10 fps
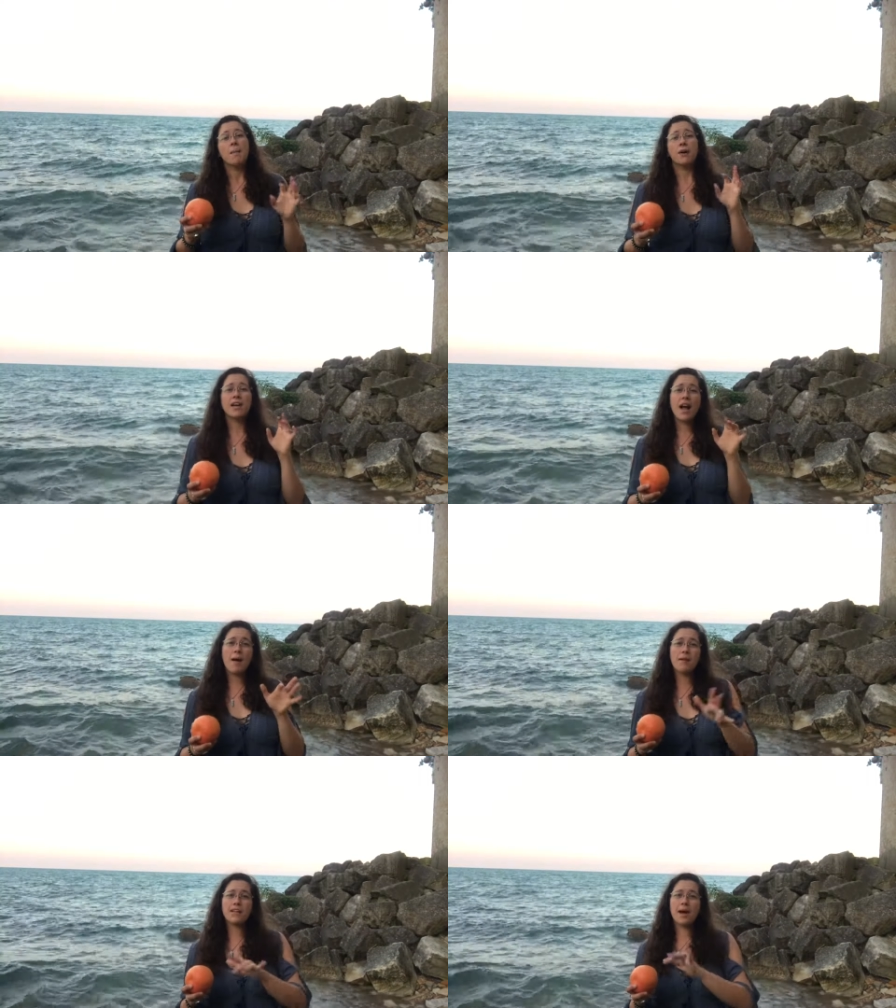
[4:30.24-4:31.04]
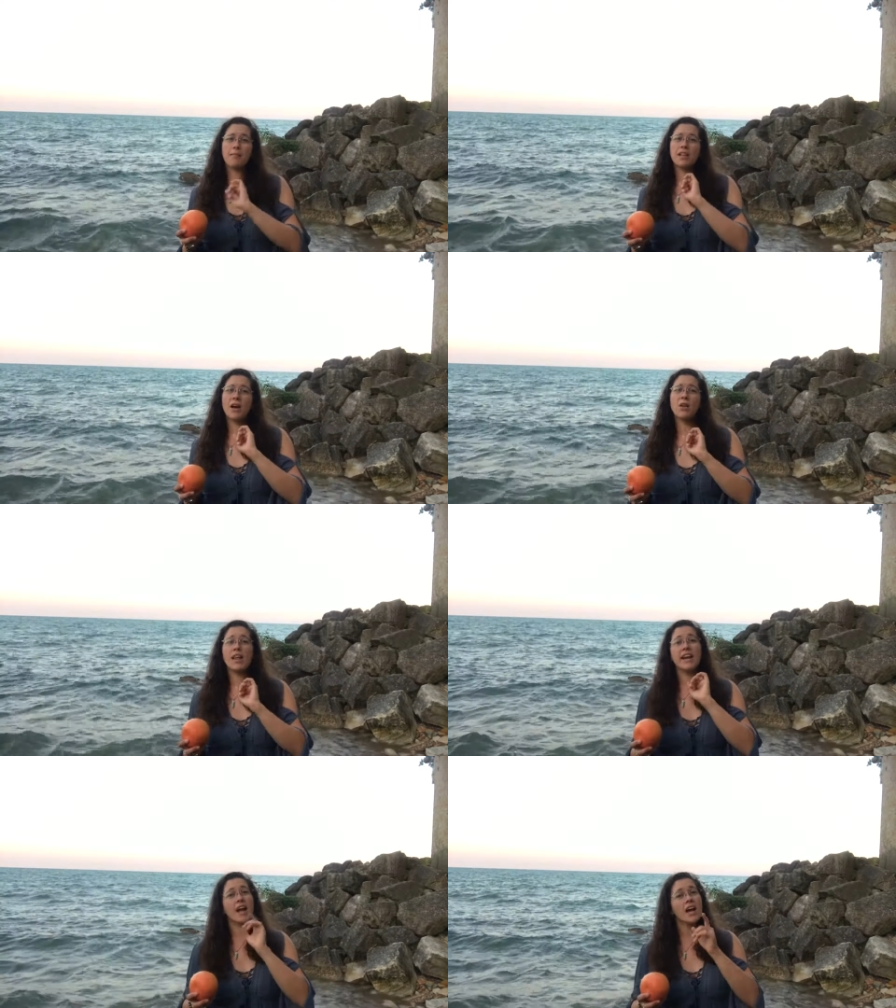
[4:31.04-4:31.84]
Put a comment down below
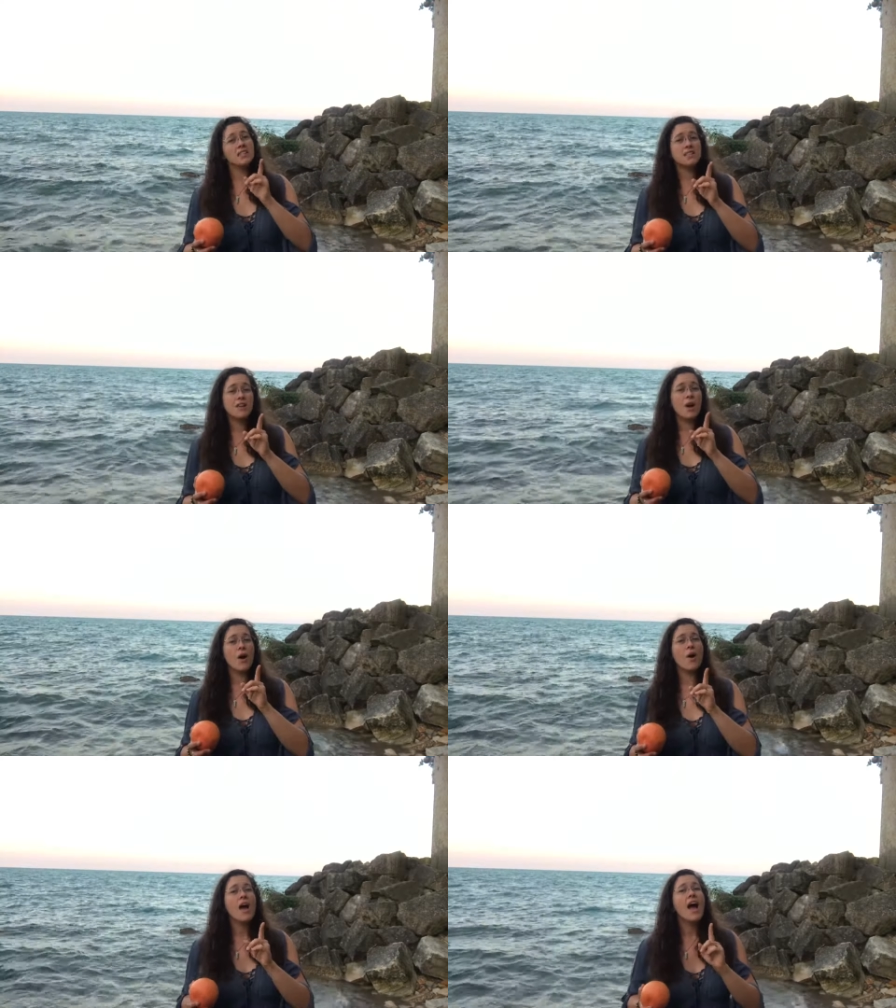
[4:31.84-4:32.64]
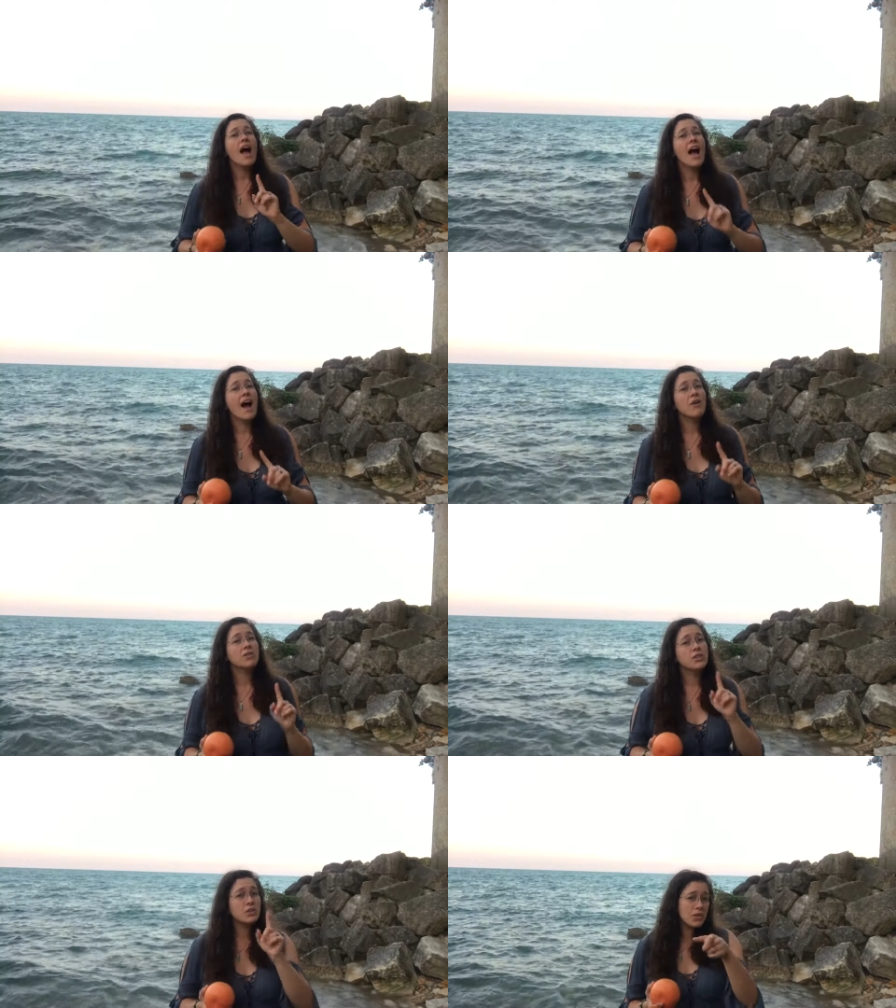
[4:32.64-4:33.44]
letting us know how
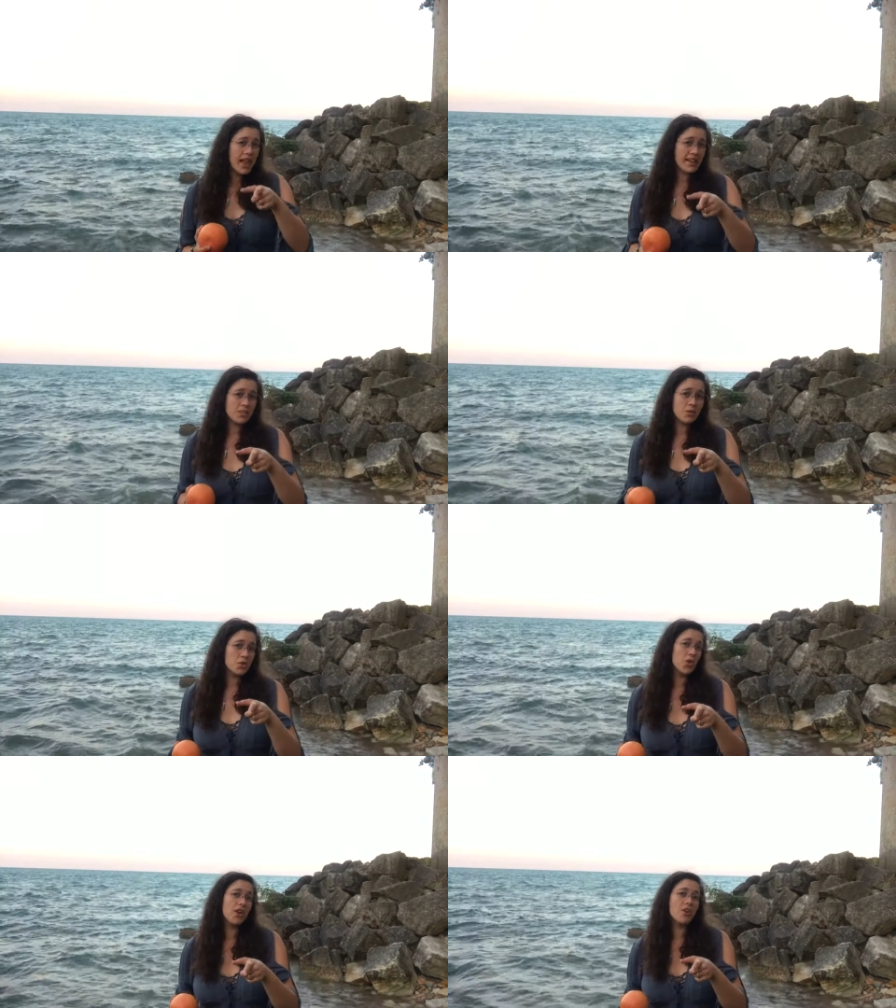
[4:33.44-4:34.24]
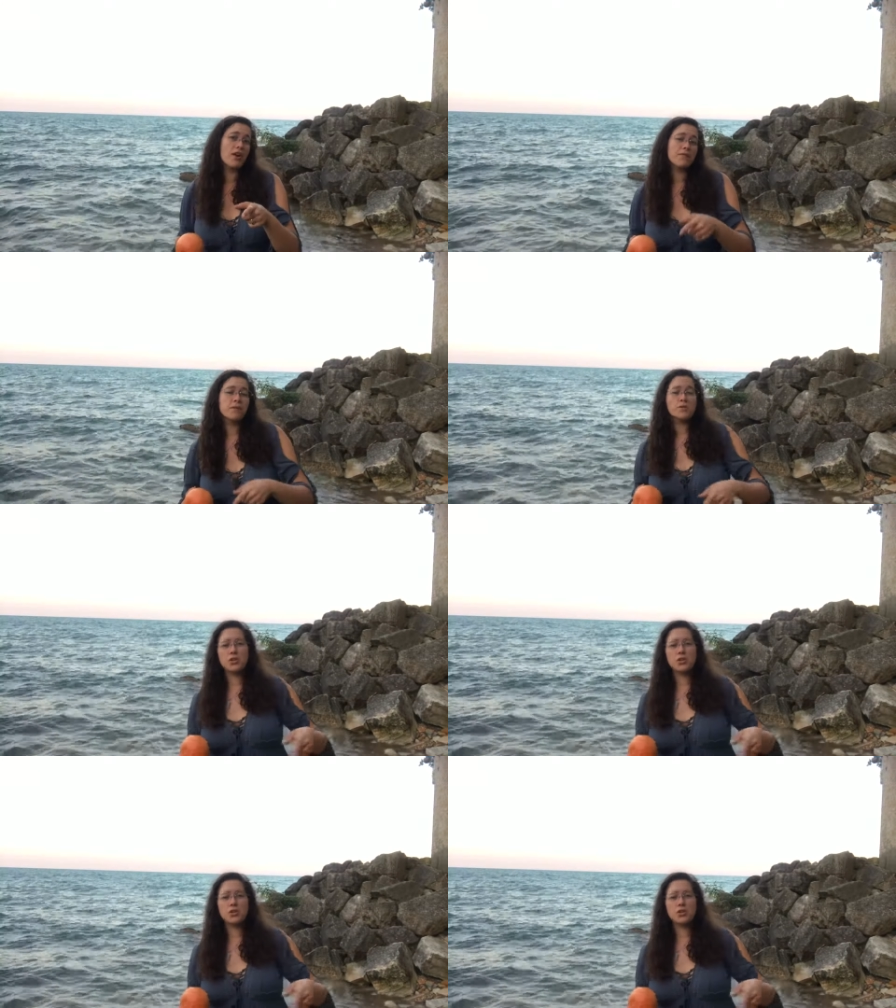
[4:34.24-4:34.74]
you like to enjoy your grapefruit.